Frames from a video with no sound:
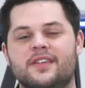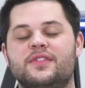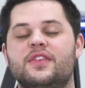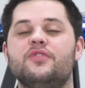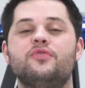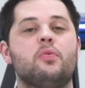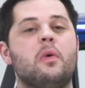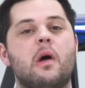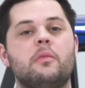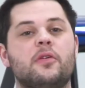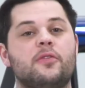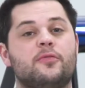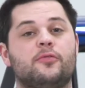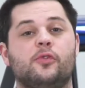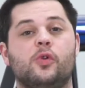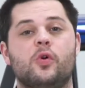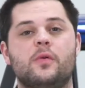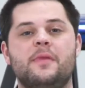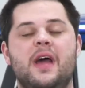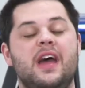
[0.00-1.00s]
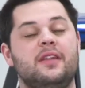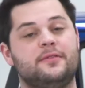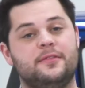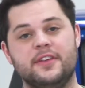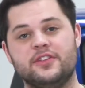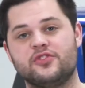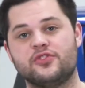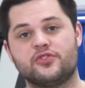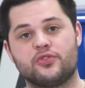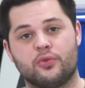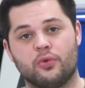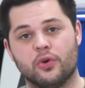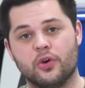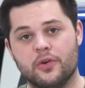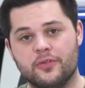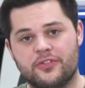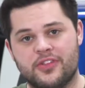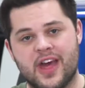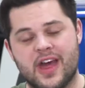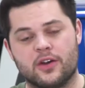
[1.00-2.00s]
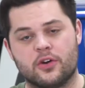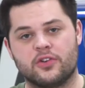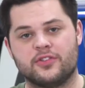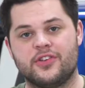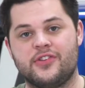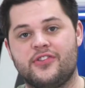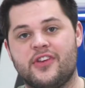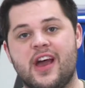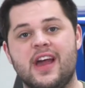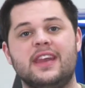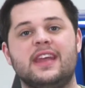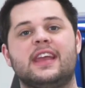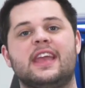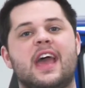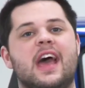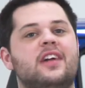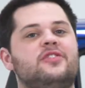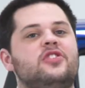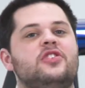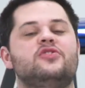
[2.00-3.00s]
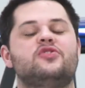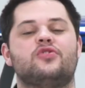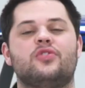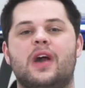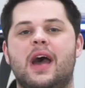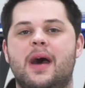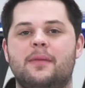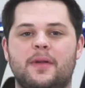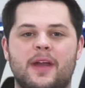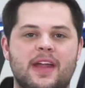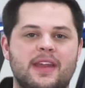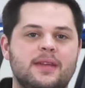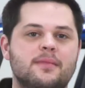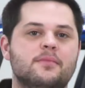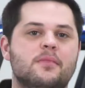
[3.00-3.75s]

This rubber floor mat features grooves that are designed to catch and trap any